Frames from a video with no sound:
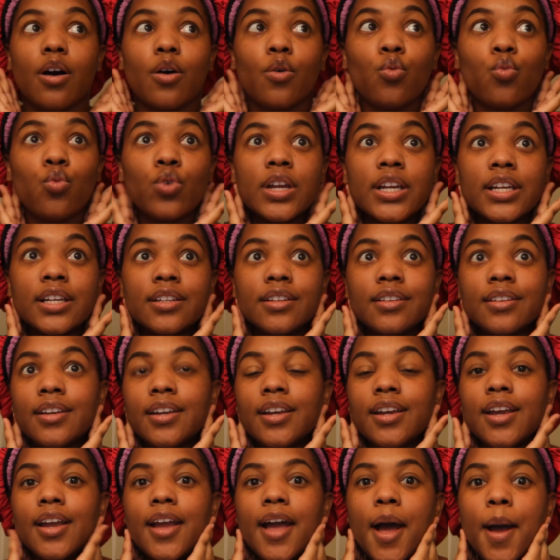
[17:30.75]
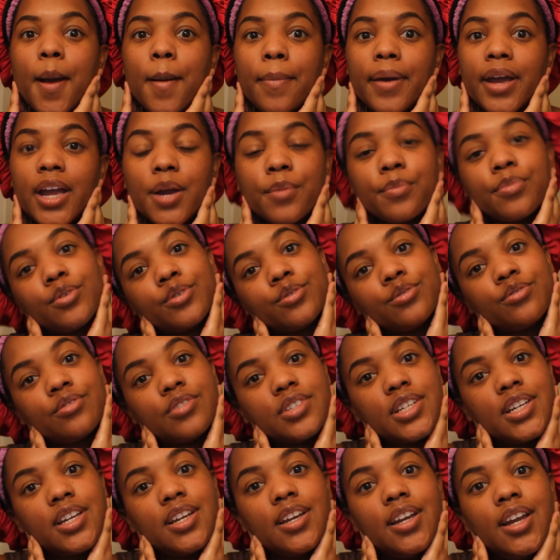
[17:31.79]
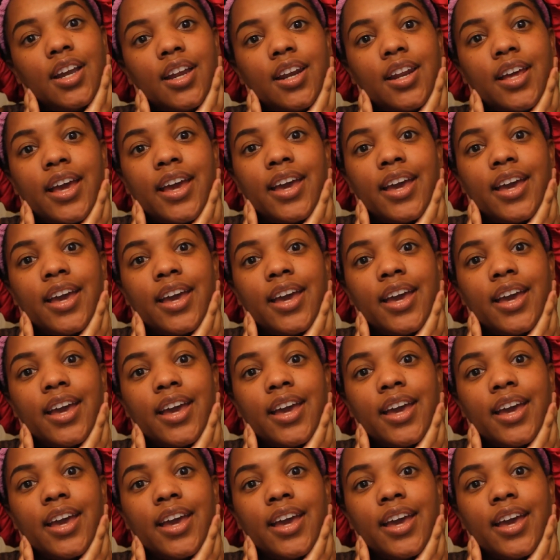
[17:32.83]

weekly pamper routine.